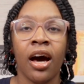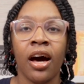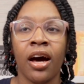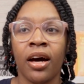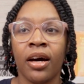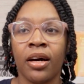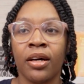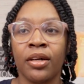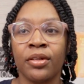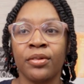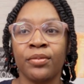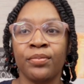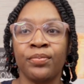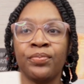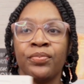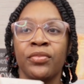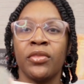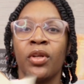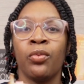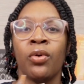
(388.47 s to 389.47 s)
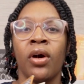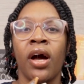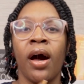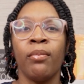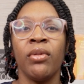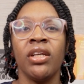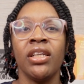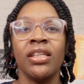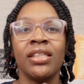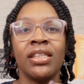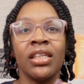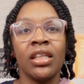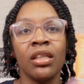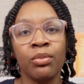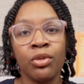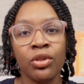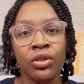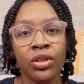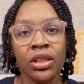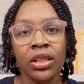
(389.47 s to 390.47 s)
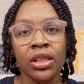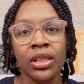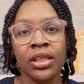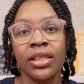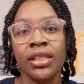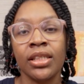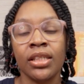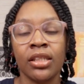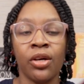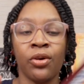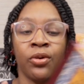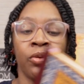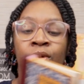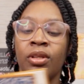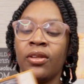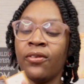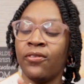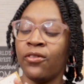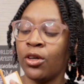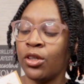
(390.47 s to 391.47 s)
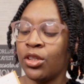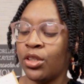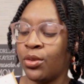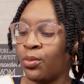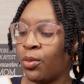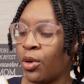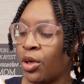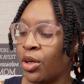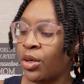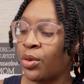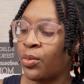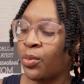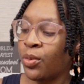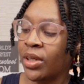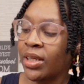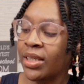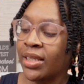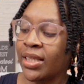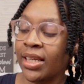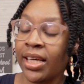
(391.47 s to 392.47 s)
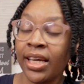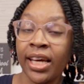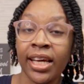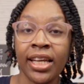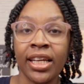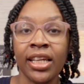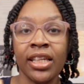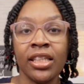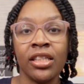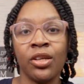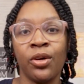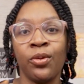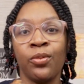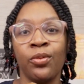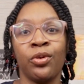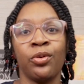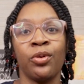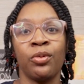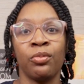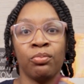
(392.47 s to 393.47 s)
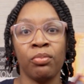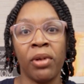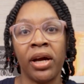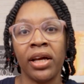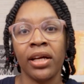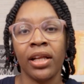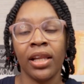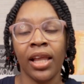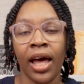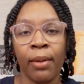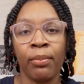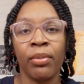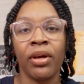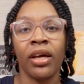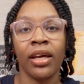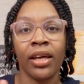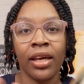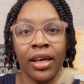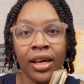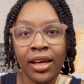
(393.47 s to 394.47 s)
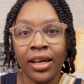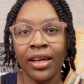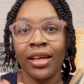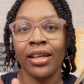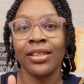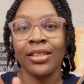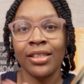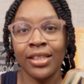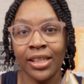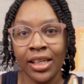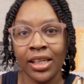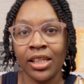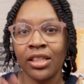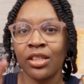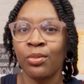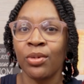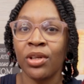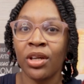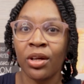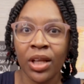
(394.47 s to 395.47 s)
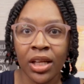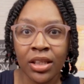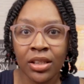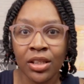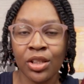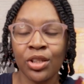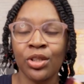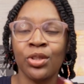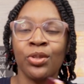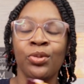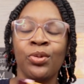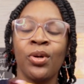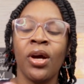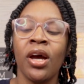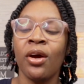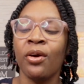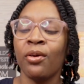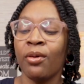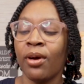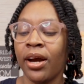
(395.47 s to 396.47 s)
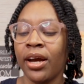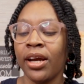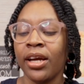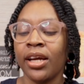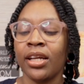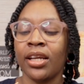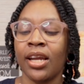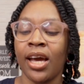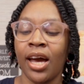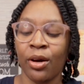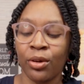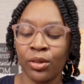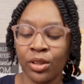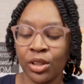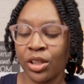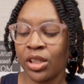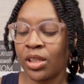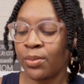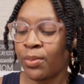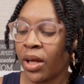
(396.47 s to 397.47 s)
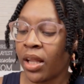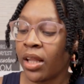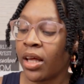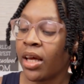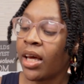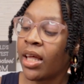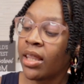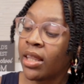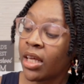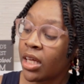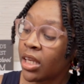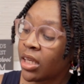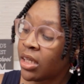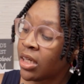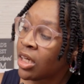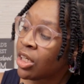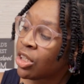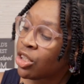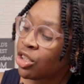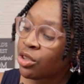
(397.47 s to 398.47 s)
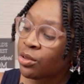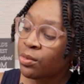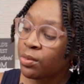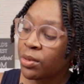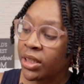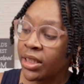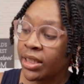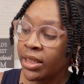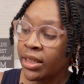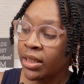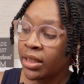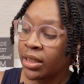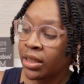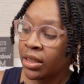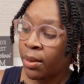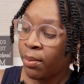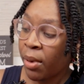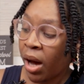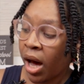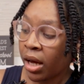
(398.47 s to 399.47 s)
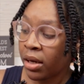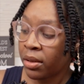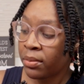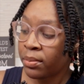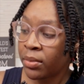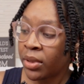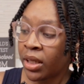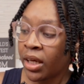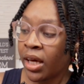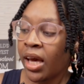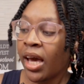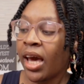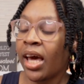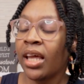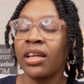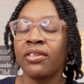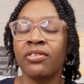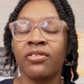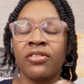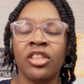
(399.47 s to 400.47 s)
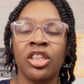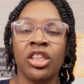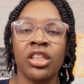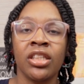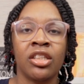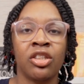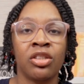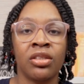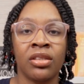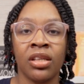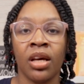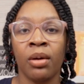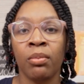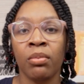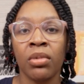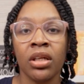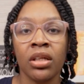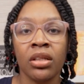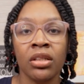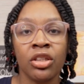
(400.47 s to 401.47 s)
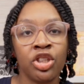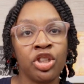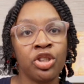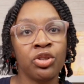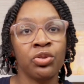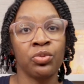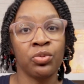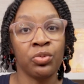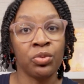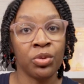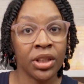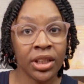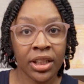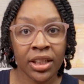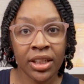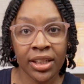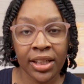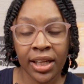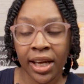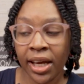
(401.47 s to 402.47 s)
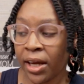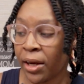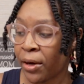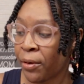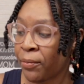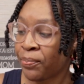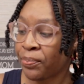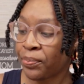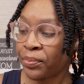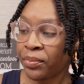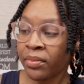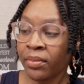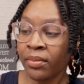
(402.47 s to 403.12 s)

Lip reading: how many syllables it is. So the first word was kitty, so might clap it, kitty. So we know that's 2, right? And how do you spell it? And then she'll read the bottom. And if she's stumbling, she'll read it again.